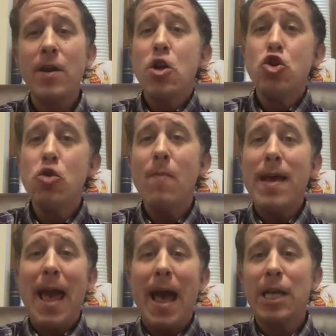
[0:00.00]
You
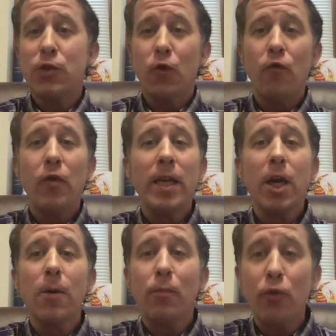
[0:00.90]
may ask for
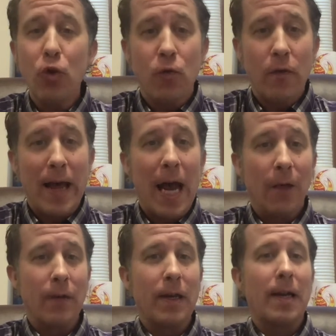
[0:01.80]
video proof of an
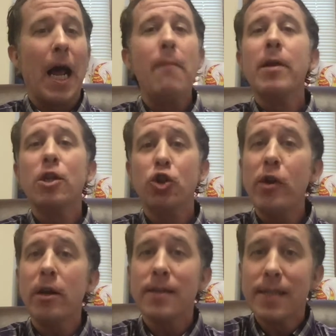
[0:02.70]
elephant climbing a
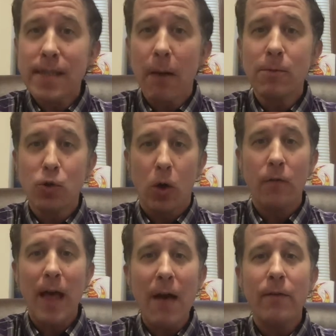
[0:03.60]
tree or some sort
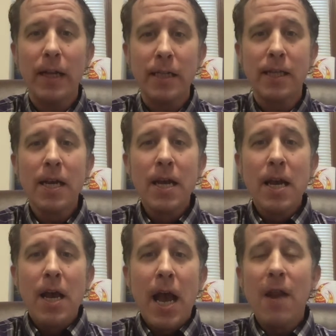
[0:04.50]
of evidence.
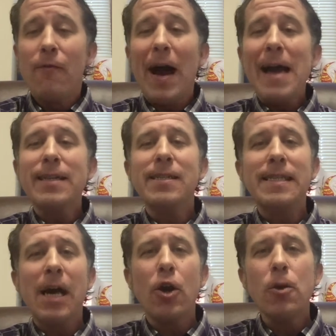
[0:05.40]
And if I just
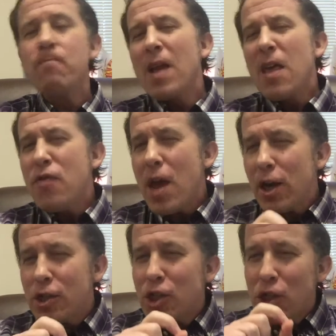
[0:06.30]
tell you they
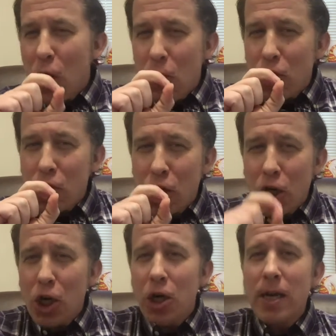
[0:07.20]
are so
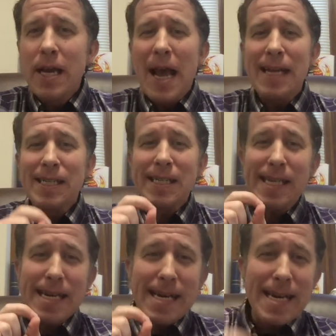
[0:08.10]
good and
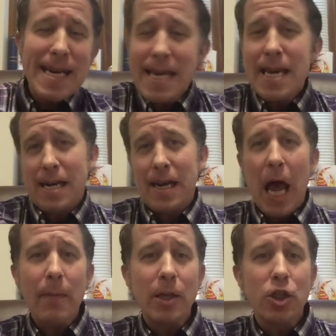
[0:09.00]
sneaky at
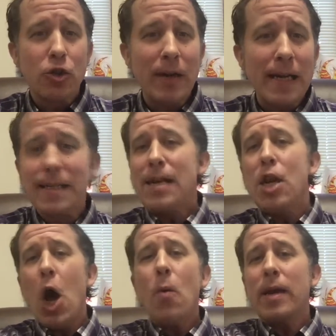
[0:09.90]
climbing trees that
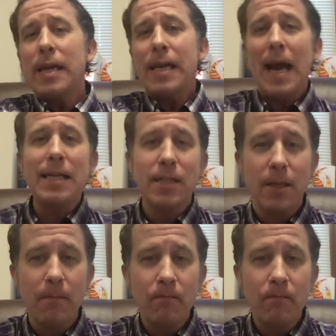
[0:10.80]
no one can catch them,